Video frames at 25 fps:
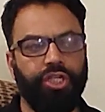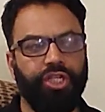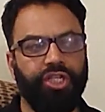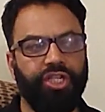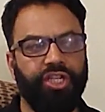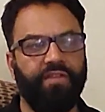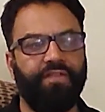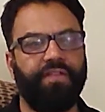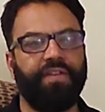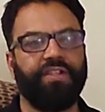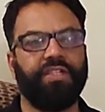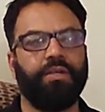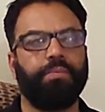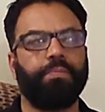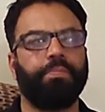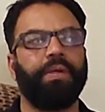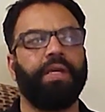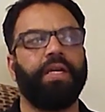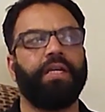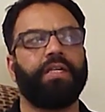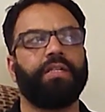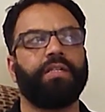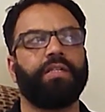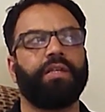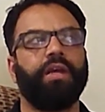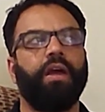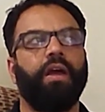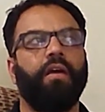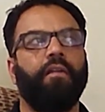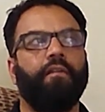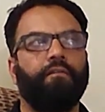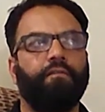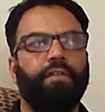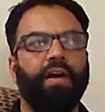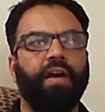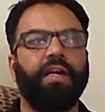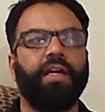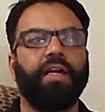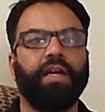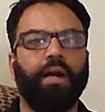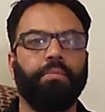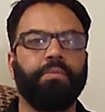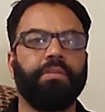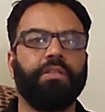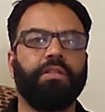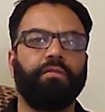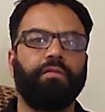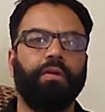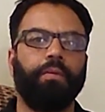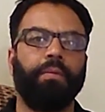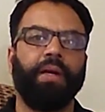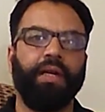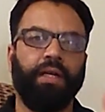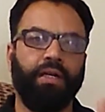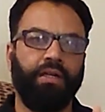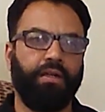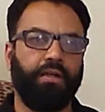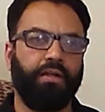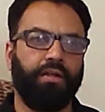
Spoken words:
safest place when it comes to women.